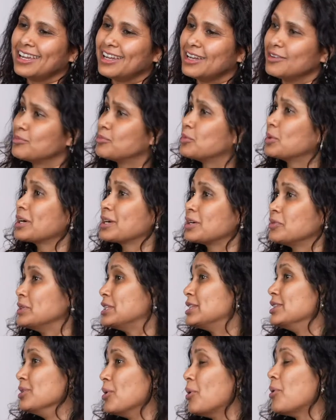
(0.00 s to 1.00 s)
work
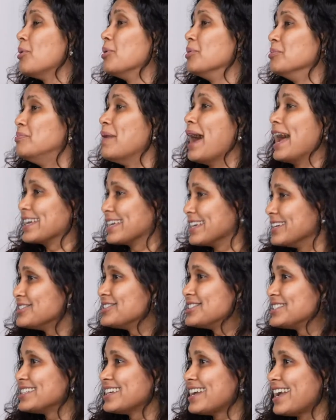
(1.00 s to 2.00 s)
with no
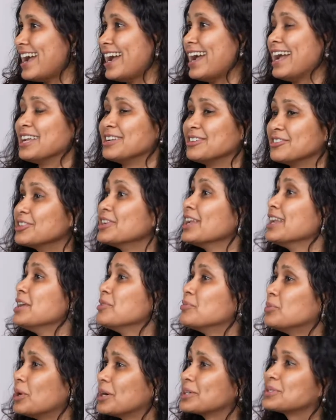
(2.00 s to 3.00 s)
baggage and really
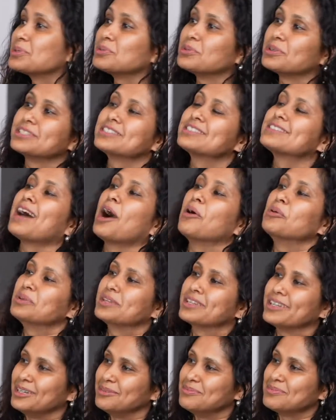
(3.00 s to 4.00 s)
work towards
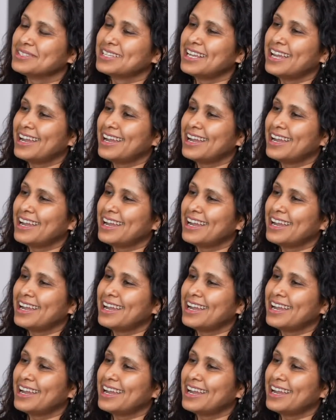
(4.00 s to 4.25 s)
outcomes